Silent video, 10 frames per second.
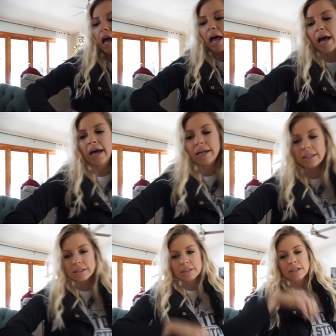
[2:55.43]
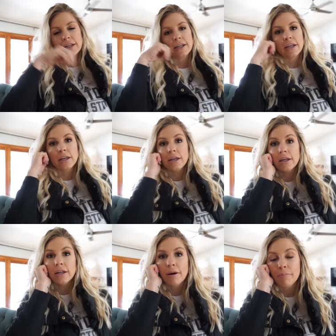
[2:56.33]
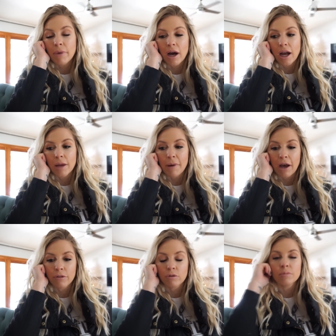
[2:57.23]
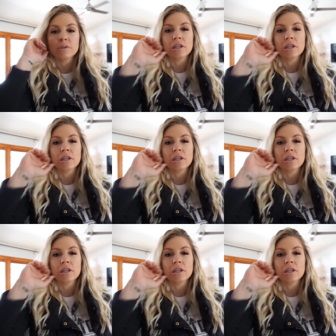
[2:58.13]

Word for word: And in my bathrooms,